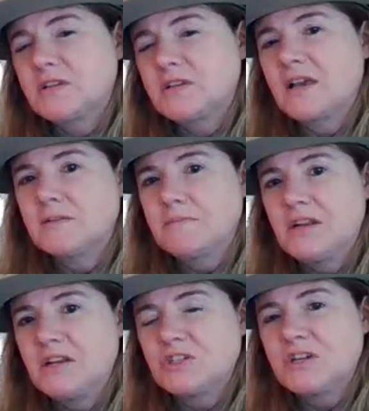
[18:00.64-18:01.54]
can get
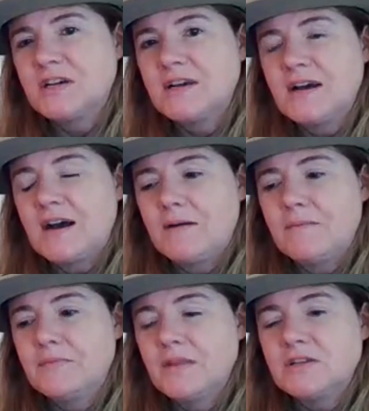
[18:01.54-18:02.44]
diminished.
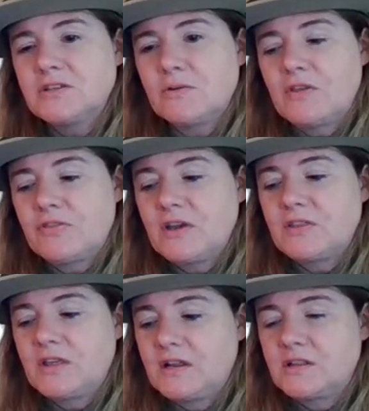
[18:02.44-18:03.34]
So I think
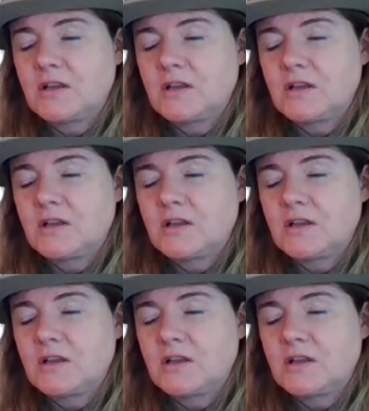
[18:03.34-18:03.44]
that